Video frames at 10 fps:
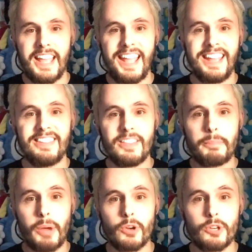in the
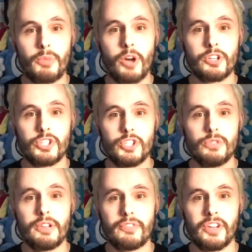Pokemon
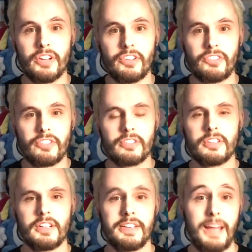universe.
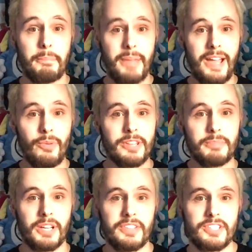Now bear with
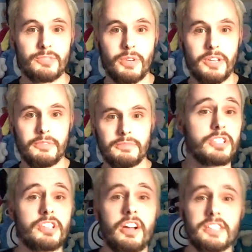me on this one.
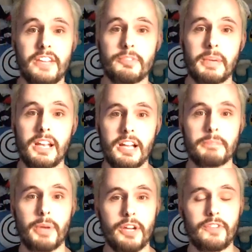The stars have to be
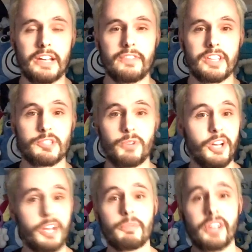aligned perfectly for this one,
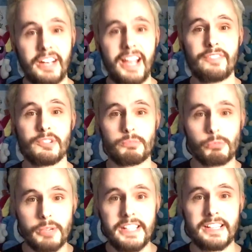and I'm going to have to
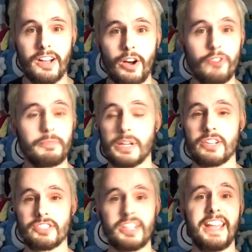read it off
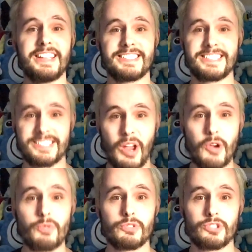because it's
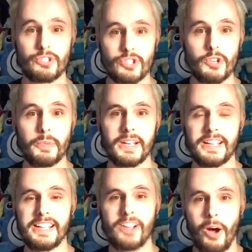so
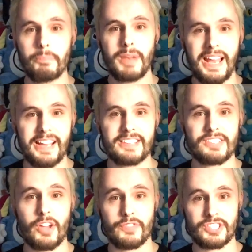stupidly
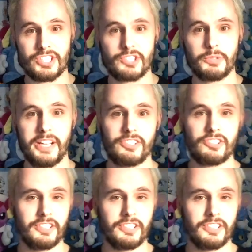complex of a situation.